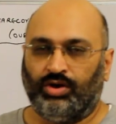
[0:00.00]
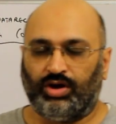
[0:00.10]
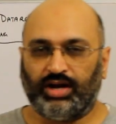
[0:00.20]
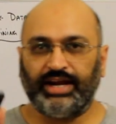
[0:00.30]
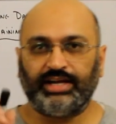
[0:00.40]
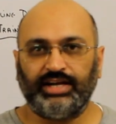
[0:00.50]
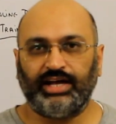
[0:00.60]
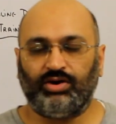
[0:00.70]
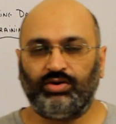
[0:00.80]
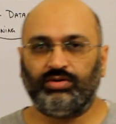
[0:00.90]
Alright,
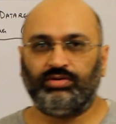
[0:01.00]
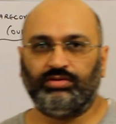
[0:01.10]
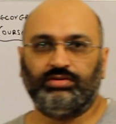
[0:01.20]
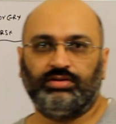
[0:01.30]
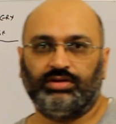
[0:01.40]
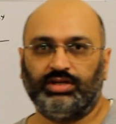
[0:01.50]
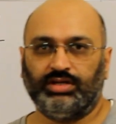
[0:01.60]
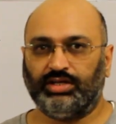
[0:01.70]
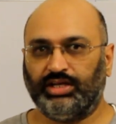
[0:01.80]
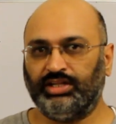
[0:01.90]
now
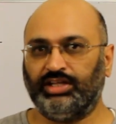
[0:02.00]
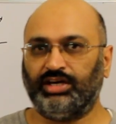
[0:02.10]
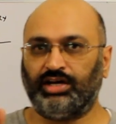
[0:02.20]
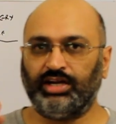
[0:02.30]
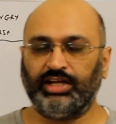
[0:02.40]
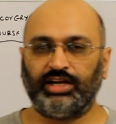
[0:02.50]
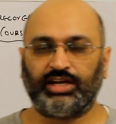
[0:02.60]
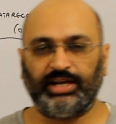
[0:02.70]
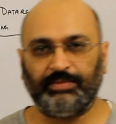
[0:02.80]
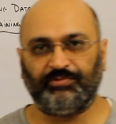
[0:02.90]
in the earlier
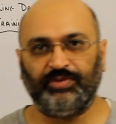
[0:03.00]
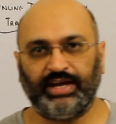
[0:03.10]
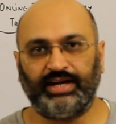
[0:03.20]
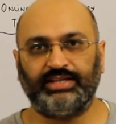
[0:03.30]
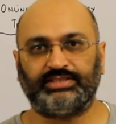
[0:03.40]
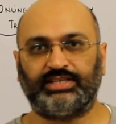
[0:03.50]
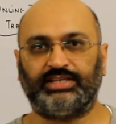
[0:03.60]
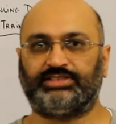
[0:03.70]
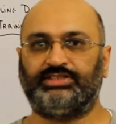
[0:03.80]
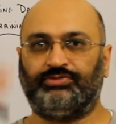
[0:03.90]
clip we had
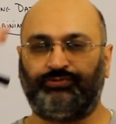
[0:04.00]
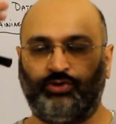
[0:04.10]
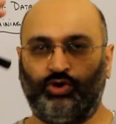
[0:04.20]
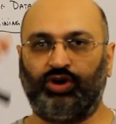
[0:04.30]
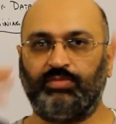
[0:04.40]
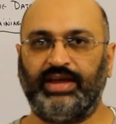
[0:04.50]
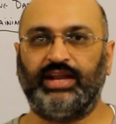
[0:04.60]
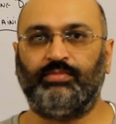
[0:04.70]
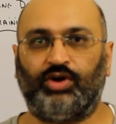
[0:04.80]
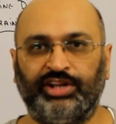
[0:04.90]
discussed the four
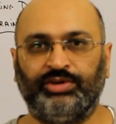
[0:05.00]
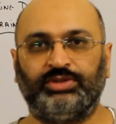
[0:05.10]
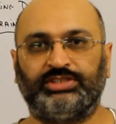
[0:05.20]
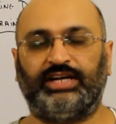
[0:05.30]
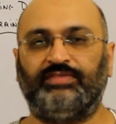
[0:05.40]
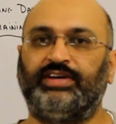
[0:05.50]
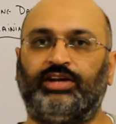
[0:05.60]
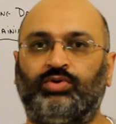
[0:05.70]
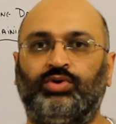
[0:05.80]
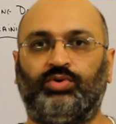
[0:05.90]
main modules that we
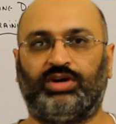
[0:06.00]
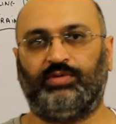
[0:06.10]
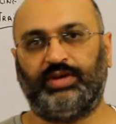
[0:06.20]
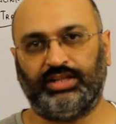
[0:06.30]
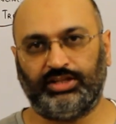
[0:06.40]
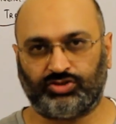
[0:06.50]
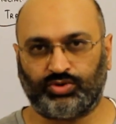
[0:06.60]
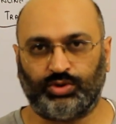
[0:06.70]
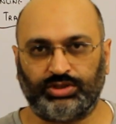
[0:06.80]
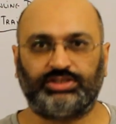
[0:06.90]
are going to cover in this
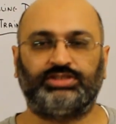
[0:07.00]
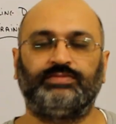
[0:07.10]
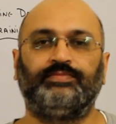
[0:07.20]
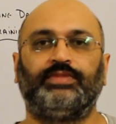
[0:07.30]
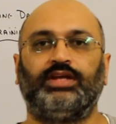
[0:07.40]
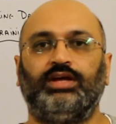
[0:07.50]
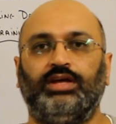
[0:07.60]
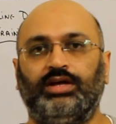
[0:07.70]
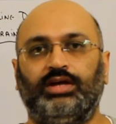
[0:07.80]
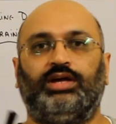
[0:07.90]
course.
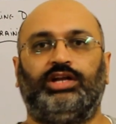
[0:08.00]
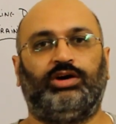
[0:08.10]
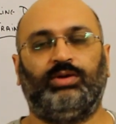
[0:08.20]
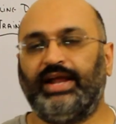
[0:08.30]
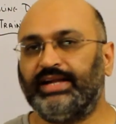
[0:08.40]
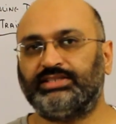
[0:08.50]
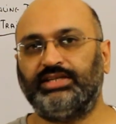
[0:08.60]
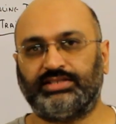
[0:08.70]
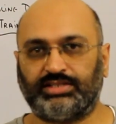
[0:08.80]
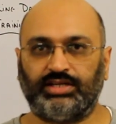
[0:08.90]
Now let's
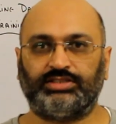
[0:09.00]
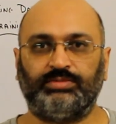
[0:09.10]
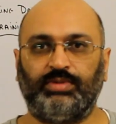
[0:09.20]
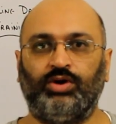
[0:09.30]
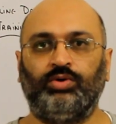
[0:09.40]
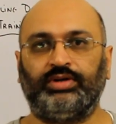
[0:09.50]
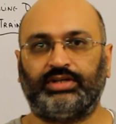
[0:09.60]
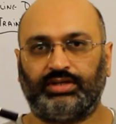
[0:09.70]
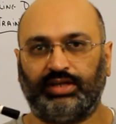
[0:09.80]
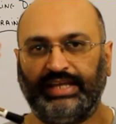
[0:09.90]
discuss
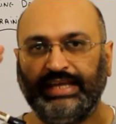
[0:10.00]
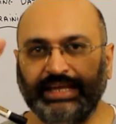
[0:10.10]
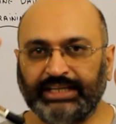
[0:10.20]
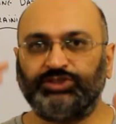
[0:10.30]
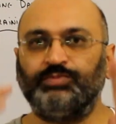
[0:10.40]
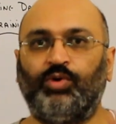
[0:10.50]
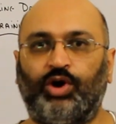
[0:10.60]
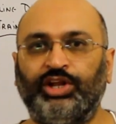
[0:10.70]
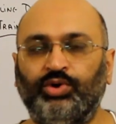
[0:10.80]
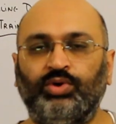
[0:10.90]
about each
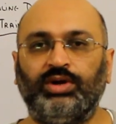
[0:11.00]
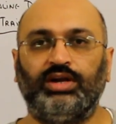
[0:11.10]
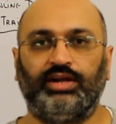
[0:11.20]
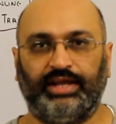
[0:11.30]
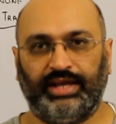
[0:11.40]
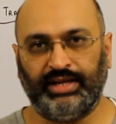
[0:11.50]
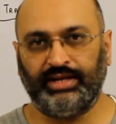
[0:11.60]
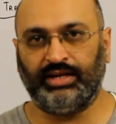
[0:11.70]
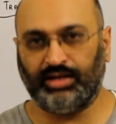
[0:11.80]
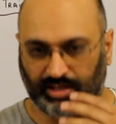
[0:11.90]
module
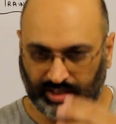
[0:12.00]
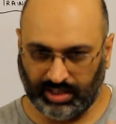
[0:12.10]
in